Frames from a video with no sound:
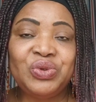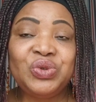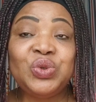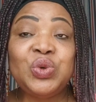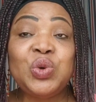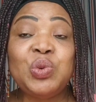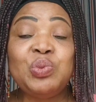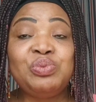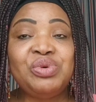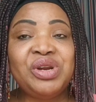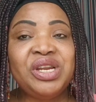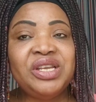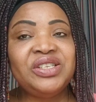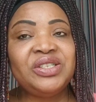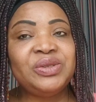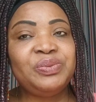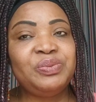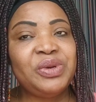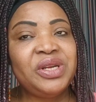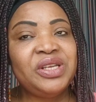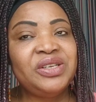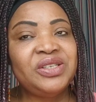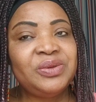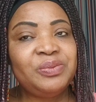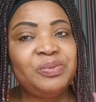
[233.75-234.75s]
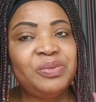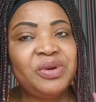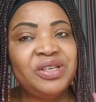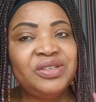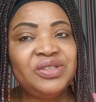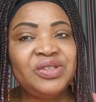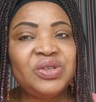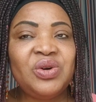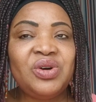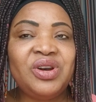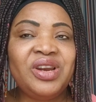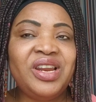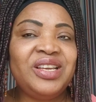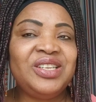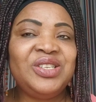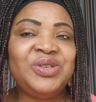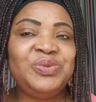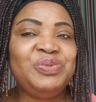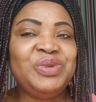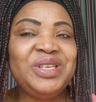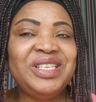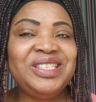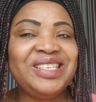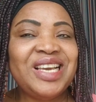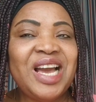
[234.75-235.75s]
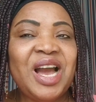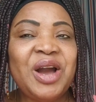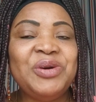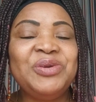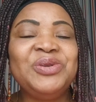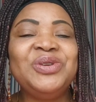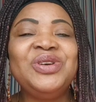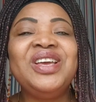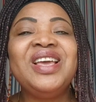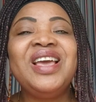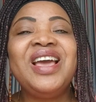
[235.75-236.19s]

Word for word: So please, please, please don't let me down.